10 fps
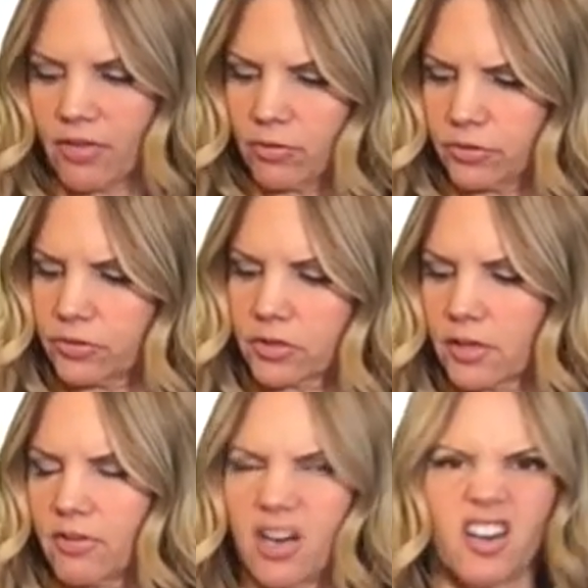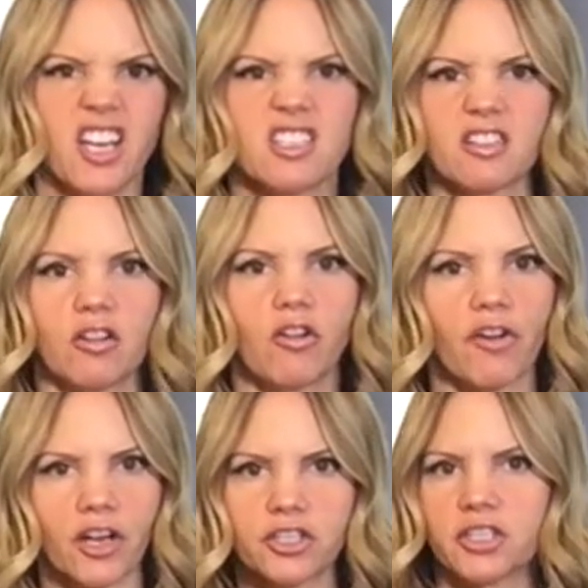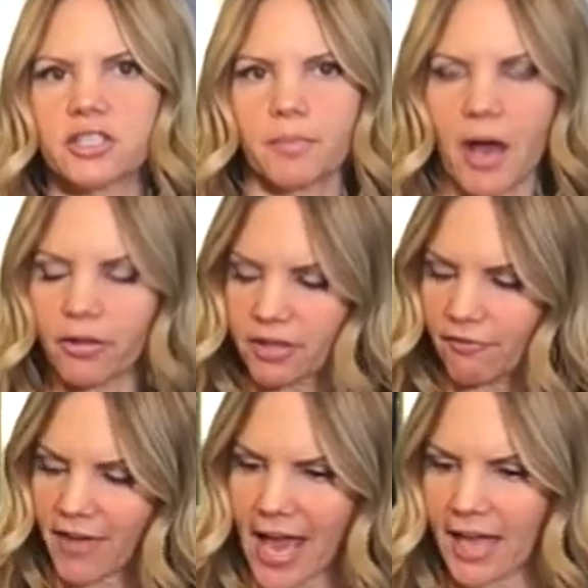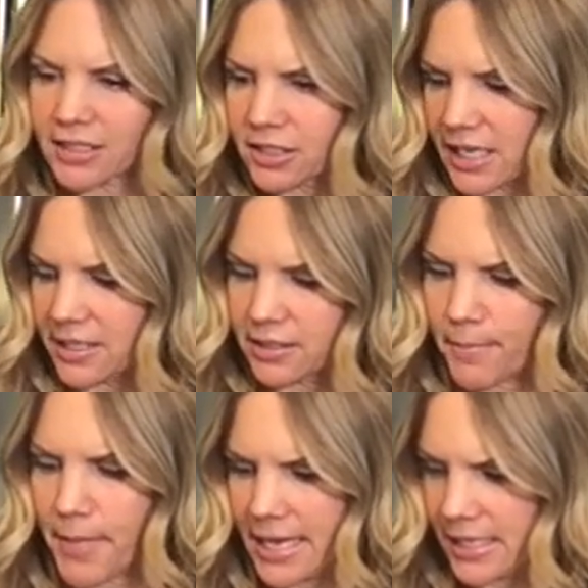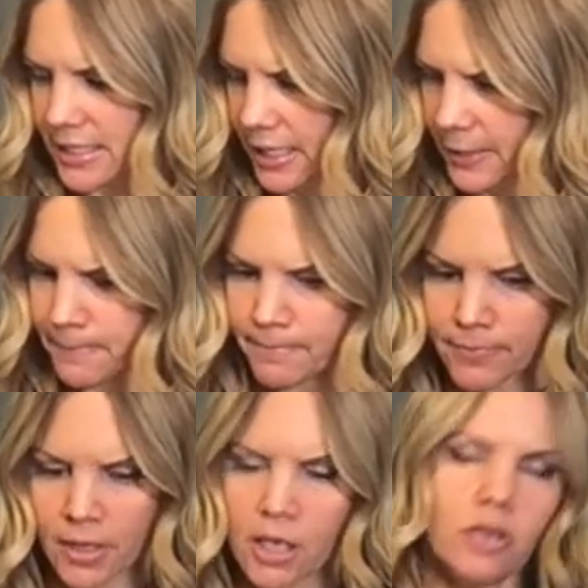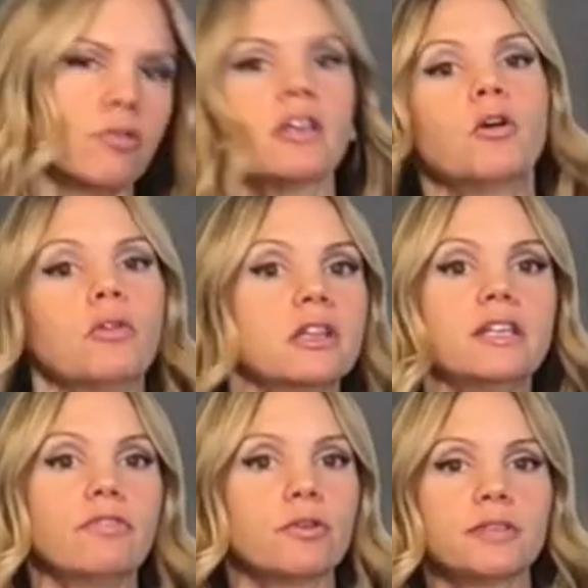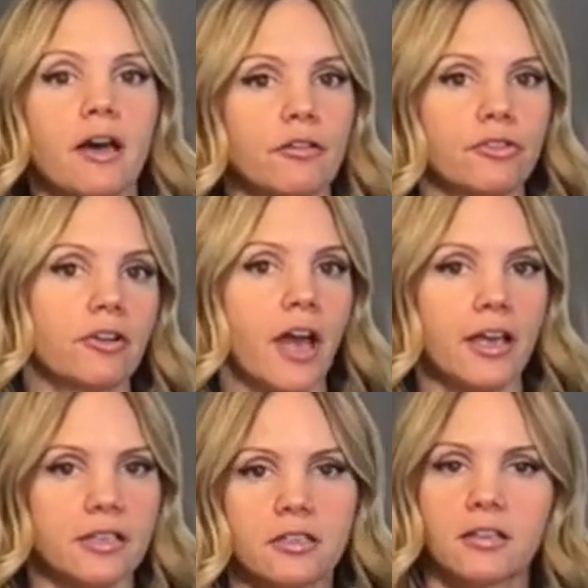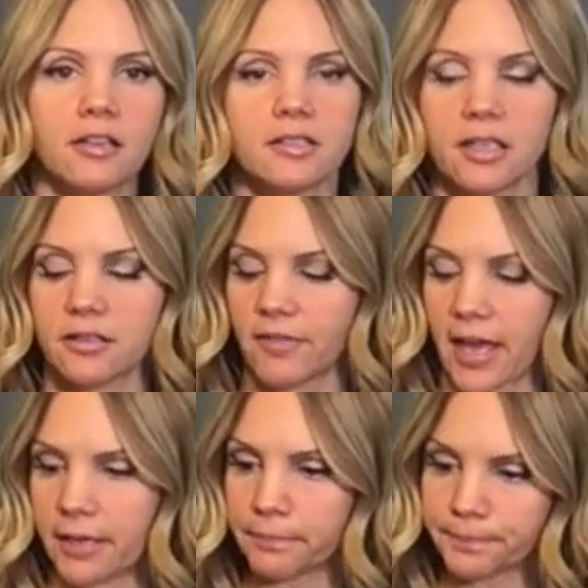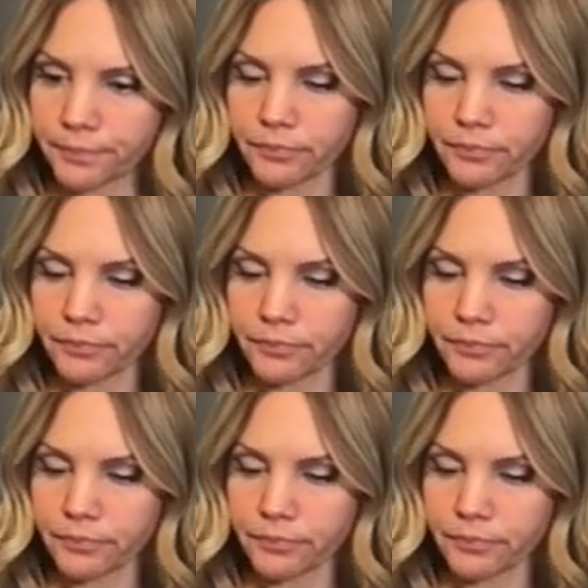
They'll give it a nice little crunch and some healthy fats. Taste amazing. You can leave those out if you're not into nuts, that's fine.